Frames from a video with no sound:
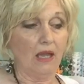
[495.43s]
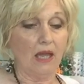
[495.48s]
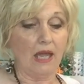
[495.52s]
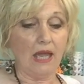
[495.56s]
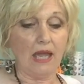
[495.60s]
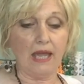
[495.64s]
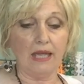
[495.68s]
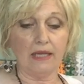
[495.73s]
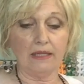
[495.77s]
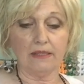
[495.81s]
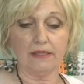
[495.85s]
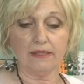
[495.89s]

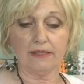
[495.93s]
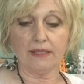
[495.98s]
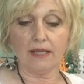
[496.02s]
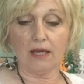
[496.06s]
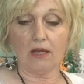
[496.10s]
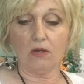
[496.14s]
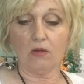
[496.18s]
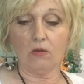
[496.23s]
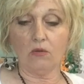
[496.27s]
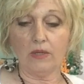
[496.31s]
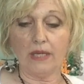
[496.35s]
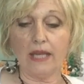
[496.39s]
And
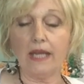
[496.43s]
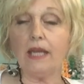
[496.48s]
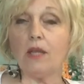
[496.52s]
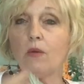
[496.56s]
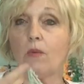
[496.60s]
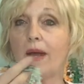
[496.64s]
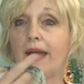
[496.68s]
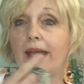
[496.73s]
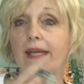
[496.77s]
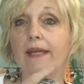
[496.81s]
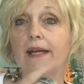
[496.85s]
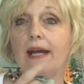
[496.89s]
so
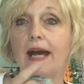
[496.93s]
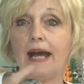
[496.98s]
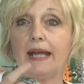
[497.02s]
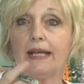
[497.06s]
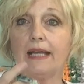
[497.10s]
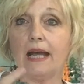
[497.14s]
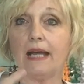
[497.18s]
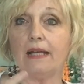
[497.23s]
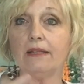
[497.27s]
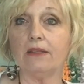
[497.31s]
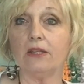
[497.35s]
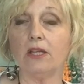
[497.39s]
anyway, I
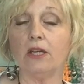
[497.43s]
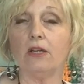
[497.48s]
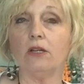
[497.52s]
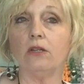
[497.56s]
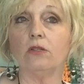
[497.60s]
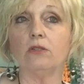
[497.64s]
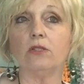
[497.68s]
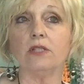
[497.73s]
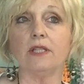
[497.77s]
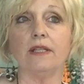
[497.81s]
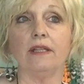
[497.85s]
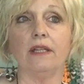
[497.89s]
got
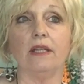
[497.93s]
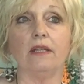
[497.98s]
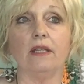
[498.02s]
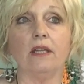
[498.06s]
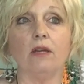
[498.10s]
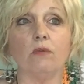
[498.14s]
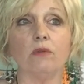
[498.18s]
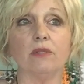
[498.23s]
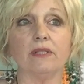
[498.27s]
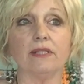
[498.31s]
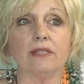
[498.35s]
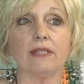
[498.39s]
those, and then
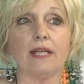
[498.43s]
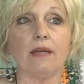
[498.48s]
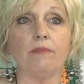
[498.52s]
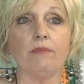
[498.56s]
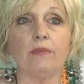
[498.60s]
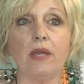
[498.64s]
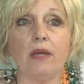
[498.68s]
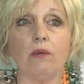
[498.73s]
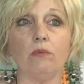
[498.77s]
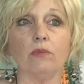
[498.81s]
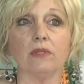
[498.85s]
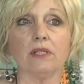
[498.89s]
there was some
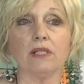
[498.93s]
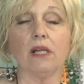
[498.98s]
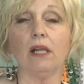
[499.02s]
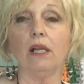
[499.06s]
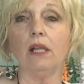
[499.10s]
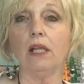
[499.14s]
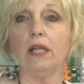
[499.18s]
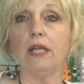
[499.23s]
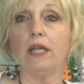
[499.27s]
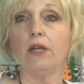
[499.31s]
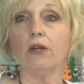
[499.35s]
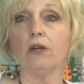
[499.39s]
that was
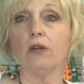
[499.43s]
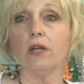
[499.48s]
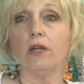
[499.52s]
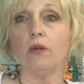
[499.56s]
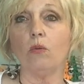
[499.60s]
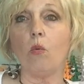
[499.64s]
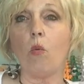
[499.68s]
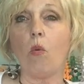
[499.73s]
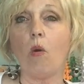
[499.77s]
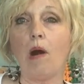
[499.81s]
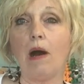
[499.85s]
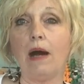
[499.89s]
clear
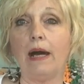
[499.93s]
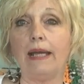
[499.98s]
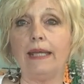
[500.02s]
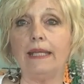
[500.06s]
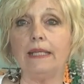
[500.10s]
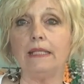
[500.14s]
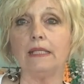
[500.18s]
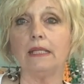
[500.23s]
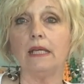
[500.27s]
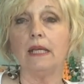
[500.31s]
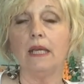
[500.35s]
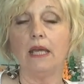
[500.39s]
and
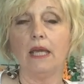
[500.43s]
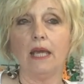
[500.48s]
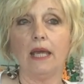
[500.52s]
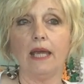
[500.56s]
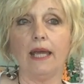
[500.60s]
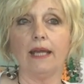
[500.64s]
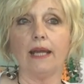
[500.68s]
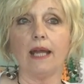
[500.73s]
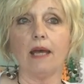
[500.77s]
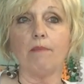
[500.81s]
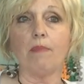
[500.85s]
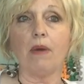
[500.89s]
white,
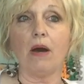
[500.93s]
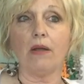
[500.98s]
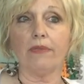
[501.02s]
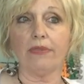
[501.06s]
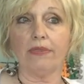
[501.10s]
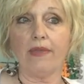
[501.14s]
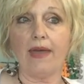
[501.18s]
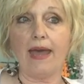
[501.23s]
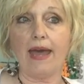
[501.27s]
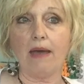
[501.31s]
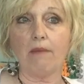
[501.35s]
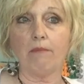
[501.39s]
and I bought
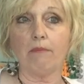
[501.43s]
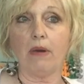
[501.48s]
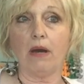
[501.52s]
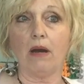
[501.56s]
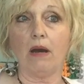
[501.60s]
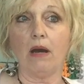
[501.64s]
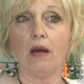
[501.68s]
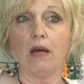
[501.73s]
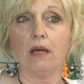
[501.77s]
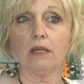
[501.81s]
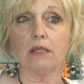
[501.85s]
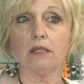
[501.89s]
that
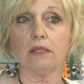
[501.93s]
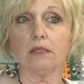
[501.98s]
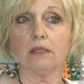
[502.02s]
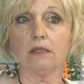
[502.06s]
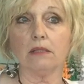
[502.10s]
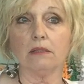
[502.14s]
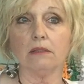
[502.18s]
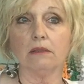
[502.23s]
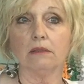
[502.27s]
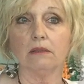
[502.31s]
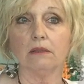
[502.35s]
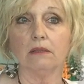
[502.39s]

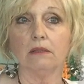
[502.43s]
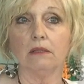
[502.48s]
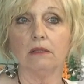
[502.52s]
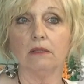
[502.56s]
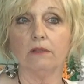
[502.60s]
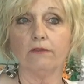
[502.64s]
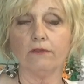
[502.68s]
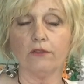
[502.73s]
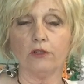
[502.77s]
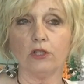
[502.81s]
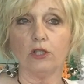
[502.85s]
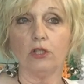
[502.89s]
box
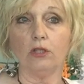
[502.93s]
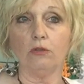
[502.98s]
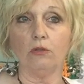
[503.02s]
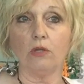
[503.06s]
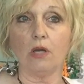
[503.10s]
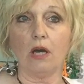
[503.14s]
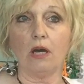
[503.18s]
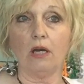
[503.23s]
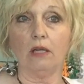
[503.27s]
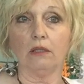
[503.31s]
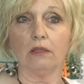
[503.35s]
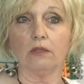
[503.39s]
for
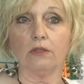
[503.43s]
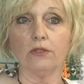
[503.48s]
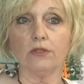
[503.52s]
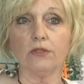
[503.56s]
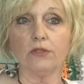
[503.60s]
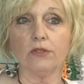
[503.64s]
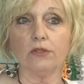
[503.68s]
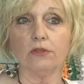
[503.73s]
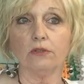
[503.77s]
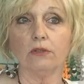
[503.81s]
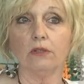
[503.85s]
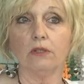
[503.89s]

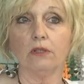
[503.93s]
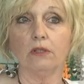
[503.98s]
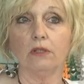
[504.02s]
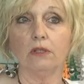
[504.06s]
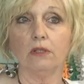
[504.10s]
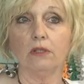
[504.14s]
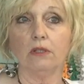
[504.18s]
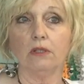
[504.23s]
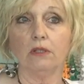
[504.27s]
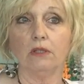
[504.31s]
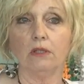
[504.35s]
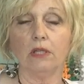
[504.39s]
$2.
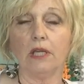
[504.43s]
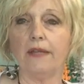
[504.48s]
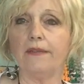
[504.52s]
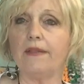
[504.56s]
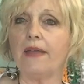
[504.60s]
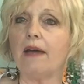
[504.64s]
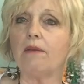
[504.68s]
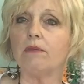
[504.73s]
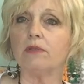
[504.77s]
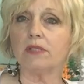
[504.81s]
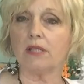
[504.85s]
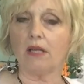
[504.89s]
And
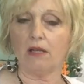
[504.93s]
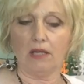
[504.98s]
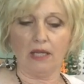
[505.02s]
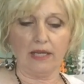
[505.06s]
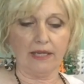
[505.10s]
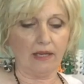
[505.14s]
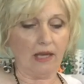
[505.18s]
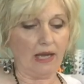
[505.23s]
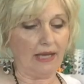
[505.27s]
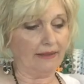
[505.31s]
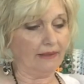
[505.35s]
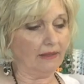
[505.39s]
that was all I
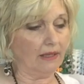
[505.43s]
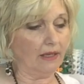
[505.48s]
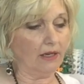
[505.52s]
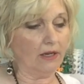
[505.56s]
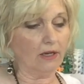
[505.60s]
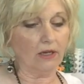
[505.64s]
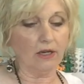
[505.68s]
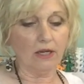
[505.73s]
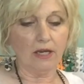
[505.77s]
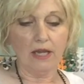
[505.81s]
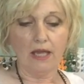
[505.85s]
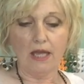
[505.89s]
got
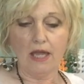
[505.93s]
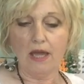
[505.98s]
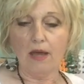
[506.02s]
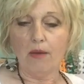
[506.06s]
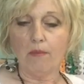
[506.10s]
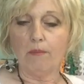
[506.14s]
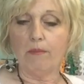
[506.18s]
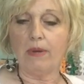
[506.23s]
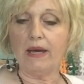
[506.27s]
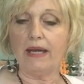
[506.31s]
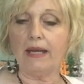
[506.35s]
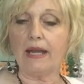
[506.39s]
there.
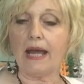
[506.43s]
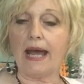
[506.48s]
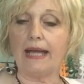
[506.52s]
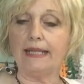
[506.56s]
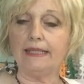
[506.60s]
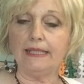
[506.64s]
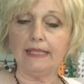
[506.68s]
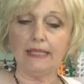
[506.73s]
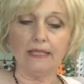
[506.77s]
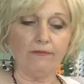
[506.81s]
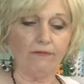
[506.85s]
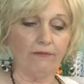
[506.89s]
But I
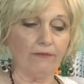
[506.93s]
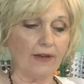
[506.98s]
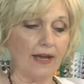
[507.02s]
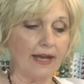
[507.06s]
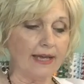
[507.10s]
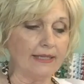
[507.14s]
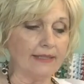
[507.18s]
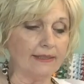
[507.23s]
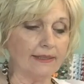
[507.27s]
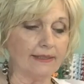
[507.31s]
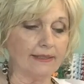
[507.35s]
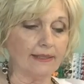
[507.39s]
did
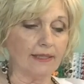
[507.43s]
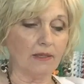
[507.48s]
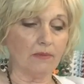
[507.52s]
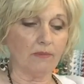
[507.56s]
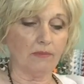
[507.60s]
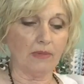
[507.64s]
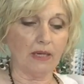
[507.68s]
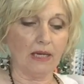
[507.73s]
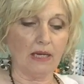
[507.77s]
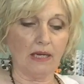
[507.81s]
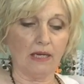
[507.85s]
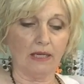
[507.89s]
find
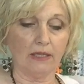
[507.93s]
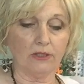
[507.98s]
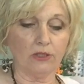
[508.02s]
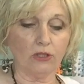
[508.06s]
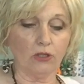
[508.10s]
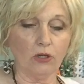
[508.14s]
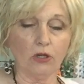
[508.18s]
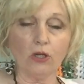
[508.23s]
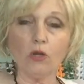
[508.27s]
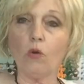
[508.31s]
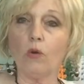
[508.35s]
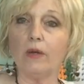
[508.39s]
some
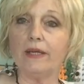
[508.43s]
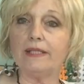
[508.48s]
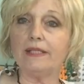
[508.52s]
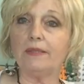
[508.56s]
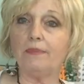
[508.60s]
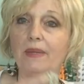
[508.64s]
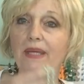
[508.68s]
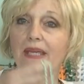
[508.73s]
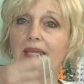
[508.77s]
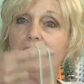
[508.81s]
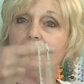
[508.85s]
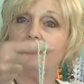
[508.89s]
turquoise
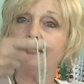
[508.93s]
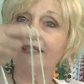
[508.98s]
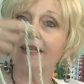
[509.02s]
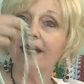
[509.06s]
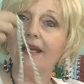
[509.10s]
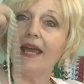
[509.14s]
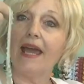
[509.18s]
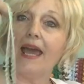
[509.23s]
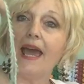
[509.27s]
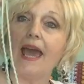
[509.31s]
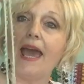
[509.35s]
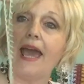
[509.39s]
beads,
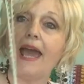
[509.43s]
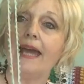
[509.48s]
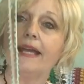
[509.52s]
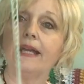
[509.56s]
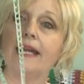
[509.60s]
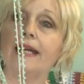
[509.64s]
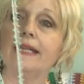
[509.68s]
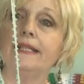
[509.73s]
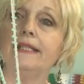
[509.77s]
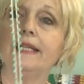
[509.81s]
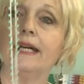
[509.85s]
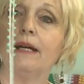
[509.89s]
and
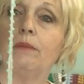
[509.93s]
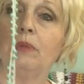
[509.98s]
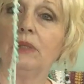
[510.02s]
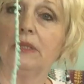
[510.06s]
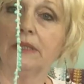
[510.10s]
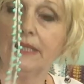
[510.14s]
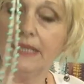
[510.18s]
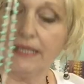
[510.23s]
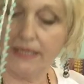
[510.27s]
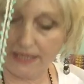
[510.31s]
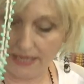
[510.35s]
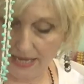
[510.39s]
I doubled it.